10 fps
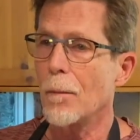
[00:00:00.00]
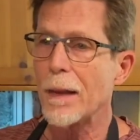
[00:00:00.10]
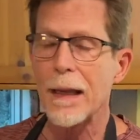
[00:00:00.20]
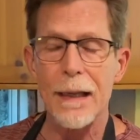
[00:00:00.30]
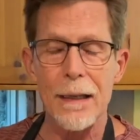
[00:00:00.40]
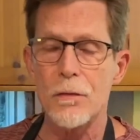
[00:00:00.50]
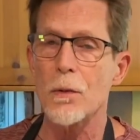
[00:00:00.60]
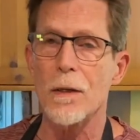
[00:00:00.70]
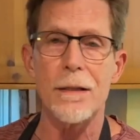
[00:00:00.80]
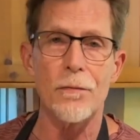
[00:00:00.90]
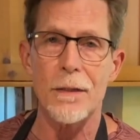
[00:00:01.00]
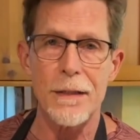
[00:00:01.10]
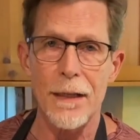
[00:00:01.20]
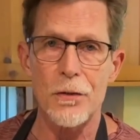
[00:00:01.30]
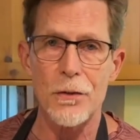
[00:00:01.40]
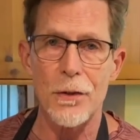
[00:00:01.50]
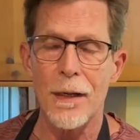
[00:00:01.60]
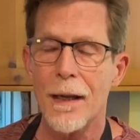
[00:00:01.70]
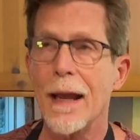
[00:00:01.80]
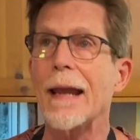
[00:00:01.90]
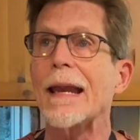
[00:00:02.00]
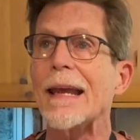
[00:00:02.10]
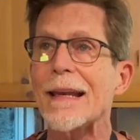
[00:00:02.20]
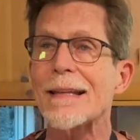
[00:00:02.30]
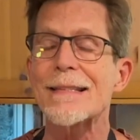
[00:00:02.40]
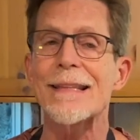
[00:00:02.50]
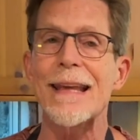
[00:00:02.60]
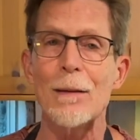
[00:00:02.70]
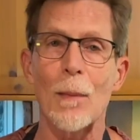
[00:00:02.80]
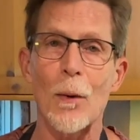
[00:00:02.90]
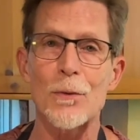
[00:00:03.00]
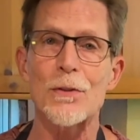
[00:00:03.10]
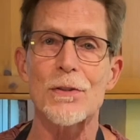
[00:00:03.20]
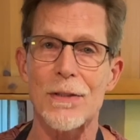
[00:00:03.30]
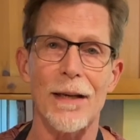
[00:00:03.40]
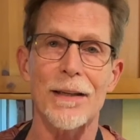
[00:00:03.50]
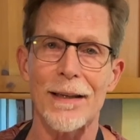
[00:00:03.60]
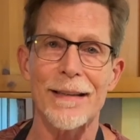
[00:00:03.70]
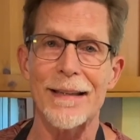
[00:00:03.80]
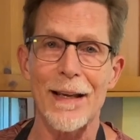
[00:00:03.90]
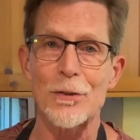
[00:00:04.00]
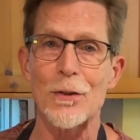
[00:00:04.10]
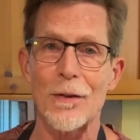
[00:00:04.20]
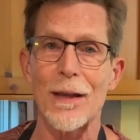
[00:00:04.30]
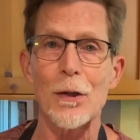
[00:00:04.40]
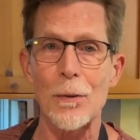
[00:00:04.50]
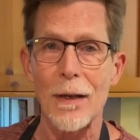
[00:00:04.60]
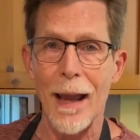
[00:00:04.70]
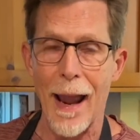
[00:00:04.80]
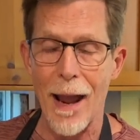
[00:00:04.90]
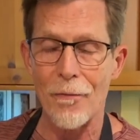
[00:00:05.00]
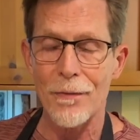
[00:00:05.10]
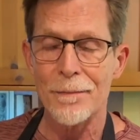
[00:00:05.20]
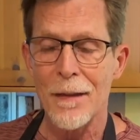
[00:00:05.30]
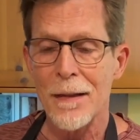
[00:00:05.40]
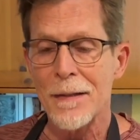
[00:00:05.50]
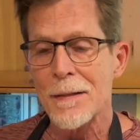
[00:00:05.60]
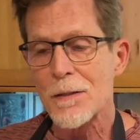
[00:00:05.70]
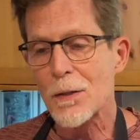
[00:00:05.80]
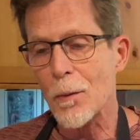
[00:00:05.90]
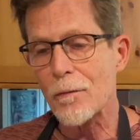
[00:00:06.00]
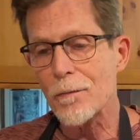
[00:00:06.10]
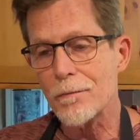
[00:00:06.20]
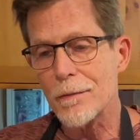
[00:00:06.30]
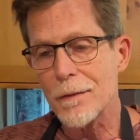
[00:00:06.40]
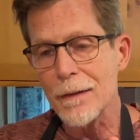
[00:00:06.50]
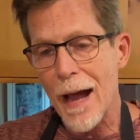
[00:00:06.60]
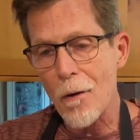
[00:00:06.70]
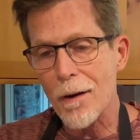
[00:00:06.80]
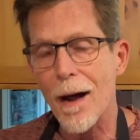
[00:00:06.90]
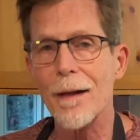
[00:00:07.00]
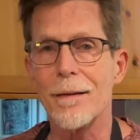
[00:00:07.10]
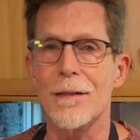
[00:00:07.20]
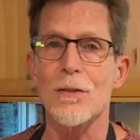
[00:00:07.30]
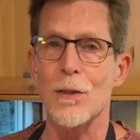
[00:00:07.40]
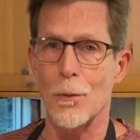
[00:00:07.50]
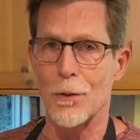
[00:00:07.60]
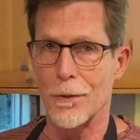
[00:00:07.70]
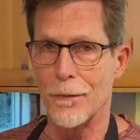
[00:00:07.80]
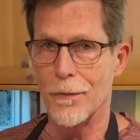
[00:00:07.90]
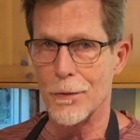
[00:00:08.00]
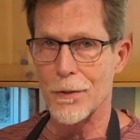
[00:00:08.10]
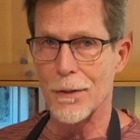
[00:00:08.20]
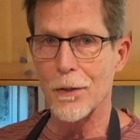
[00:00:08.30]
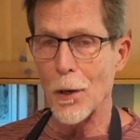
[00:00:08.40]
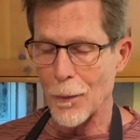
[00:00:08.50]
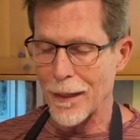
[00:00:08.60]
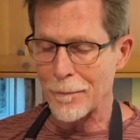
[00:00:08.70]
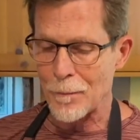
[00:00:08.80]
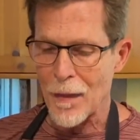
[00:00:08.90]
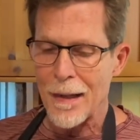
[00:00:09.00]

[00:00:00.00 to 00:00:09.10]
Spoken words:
It gives you a different texture, and it is the most succulent texture that you could have. So we've now got the slow cooker version going.